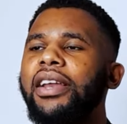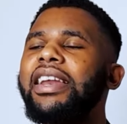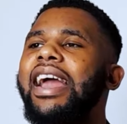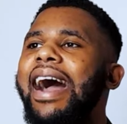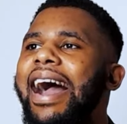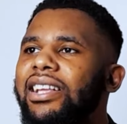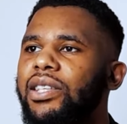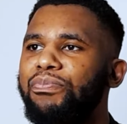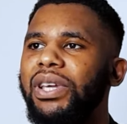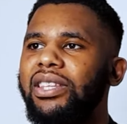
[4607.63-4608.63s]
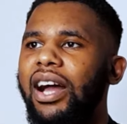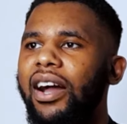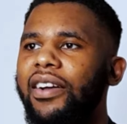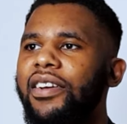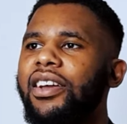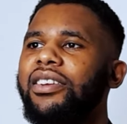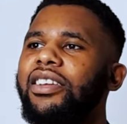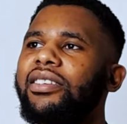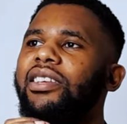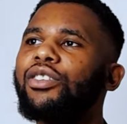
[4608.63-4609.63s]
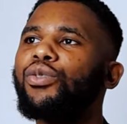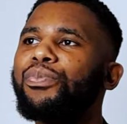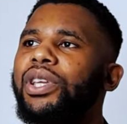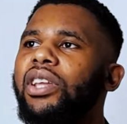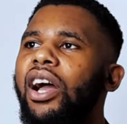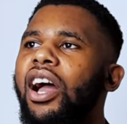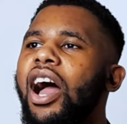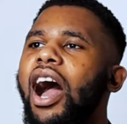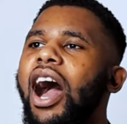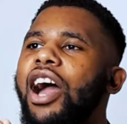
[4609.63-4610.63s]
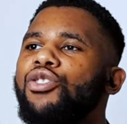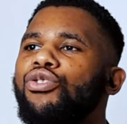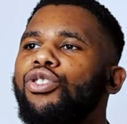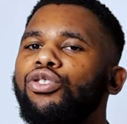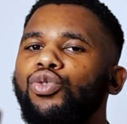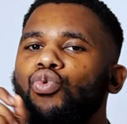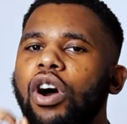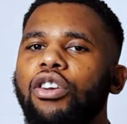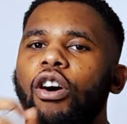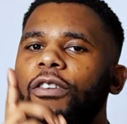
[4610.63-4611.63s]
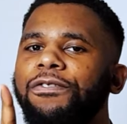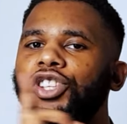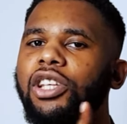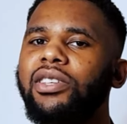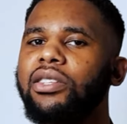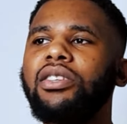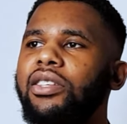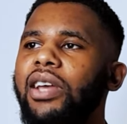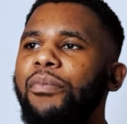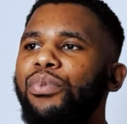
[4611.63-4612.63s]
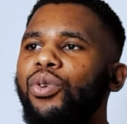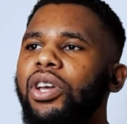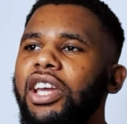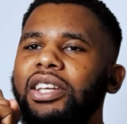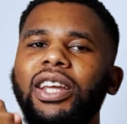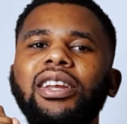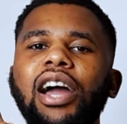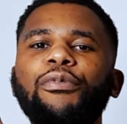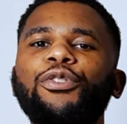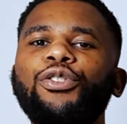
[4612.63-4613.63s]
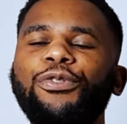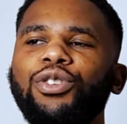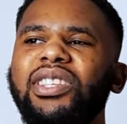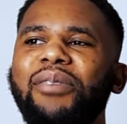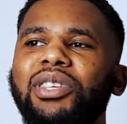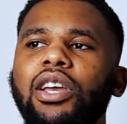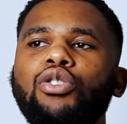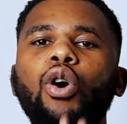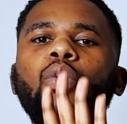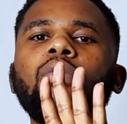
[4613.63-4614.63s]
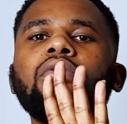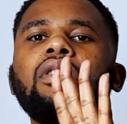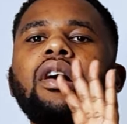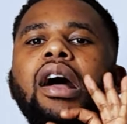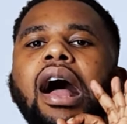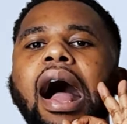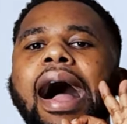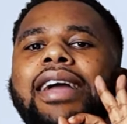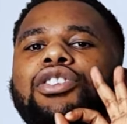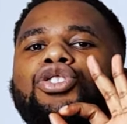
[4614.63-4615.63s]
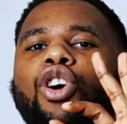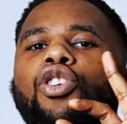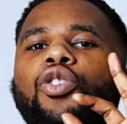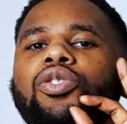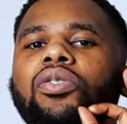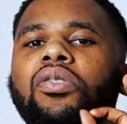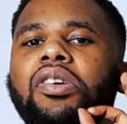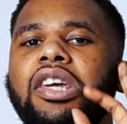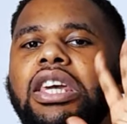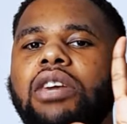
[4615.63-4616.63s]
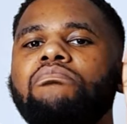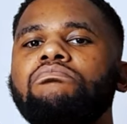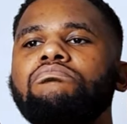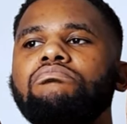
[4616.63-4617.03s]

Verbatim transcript: They asked Peter, they said to Peter, Are you not one of Jesus' disciple? He denied for the first time. He said, No, I do not him.